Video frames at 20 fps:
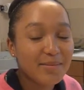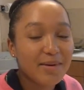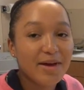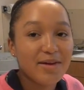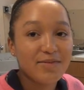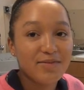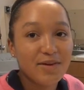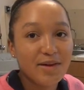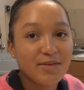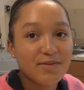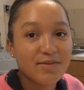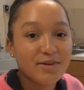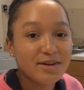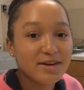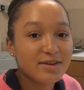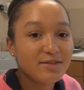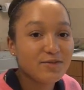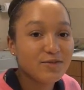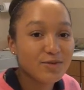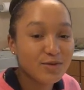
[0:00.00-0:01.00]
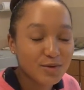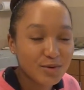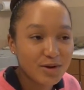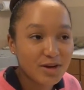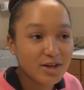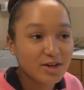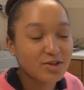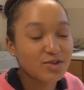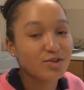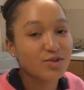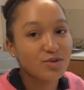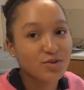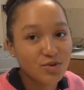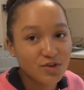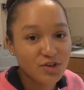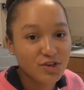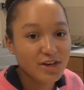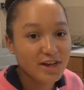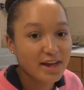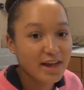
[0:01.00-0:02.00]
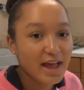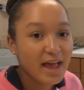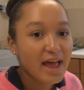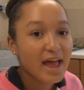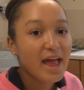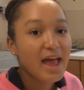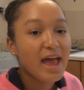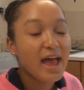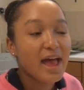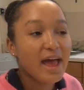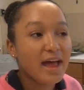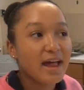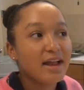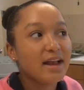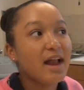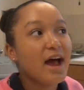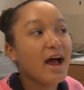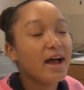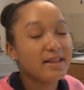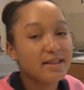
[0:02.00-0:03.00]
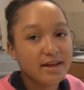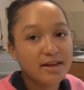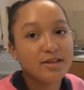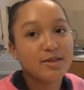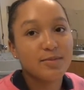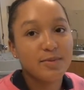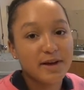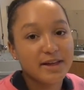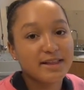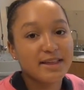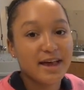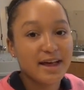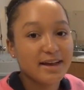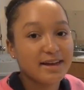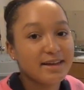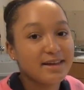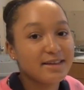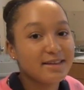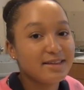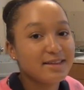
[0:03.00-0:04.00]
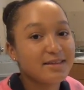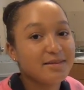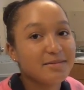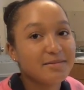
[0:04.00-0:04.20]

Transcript: My favorite food is sushi, and I like to play tennis.